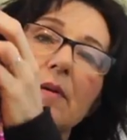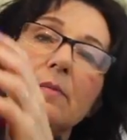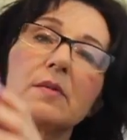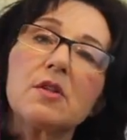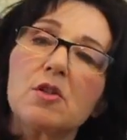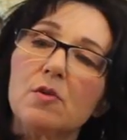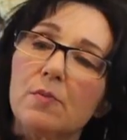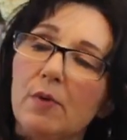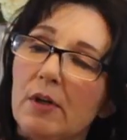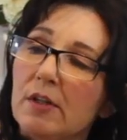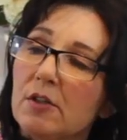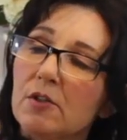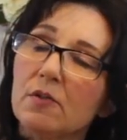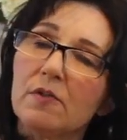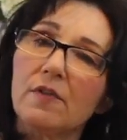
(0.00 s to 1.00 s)
them,
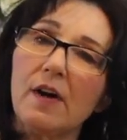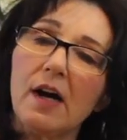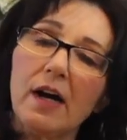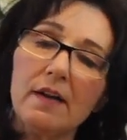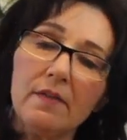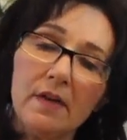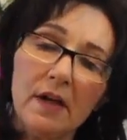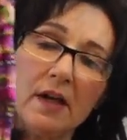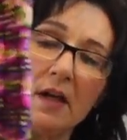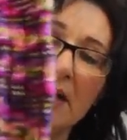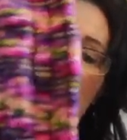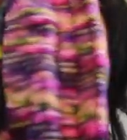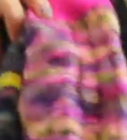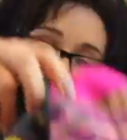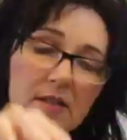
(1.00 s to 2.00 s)
2.25.
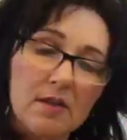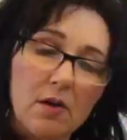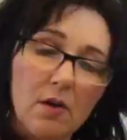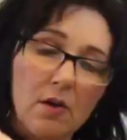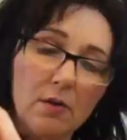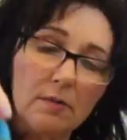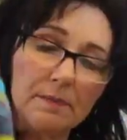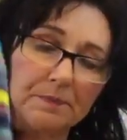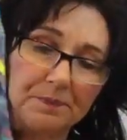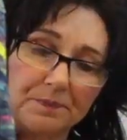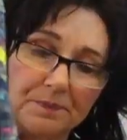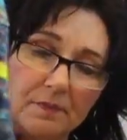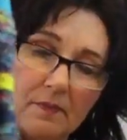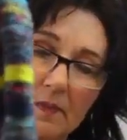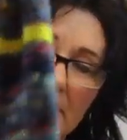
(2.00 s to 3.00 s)
So
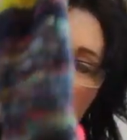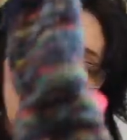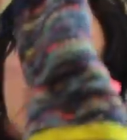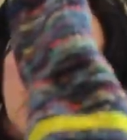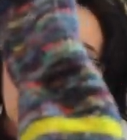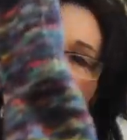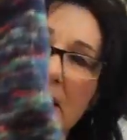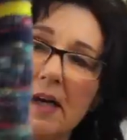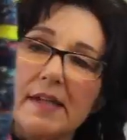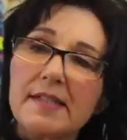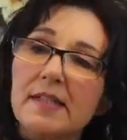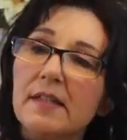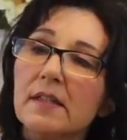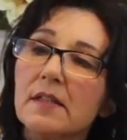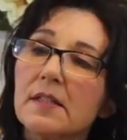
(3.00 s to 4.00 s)
I
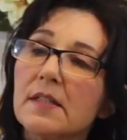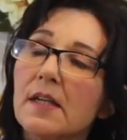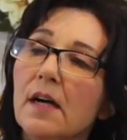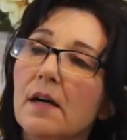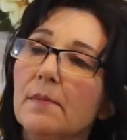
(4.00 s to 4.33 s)
didn't